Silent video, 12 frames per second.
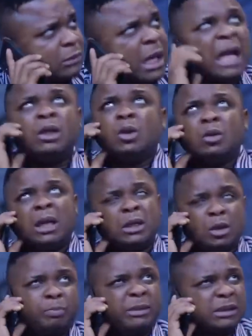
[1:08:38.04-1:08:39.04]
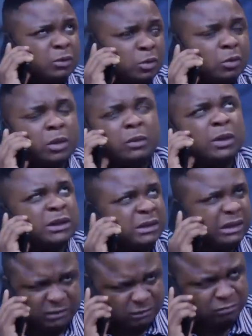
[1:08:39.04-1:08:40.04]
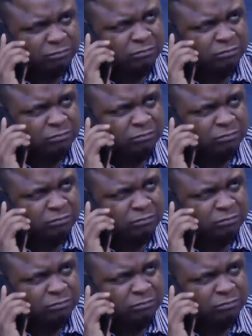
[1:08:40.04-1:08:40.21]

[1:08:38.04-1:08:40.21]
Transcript: Hello, please. Who is this?